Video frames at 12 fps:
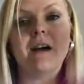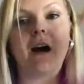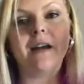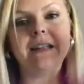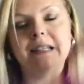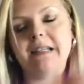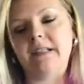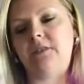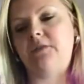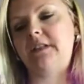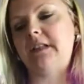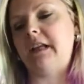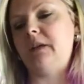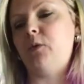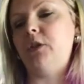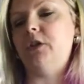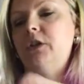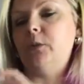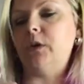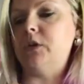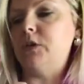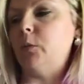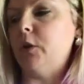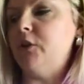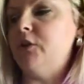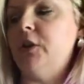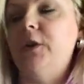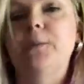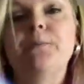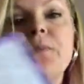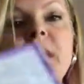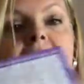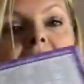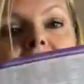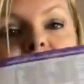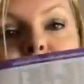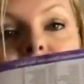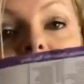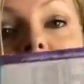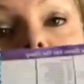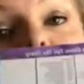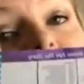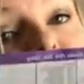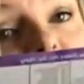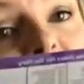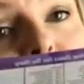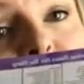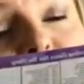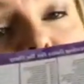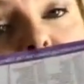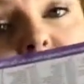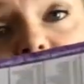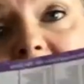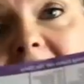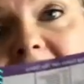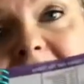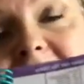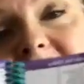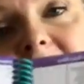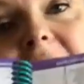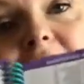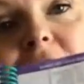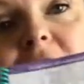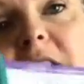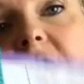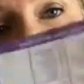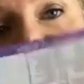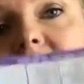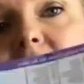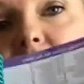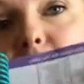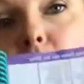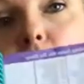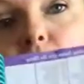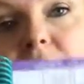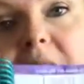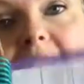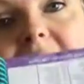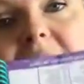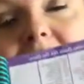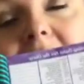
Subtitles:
ideas of exactly what you're going to want to do. As with last year, we've got the dates section. So these are important dates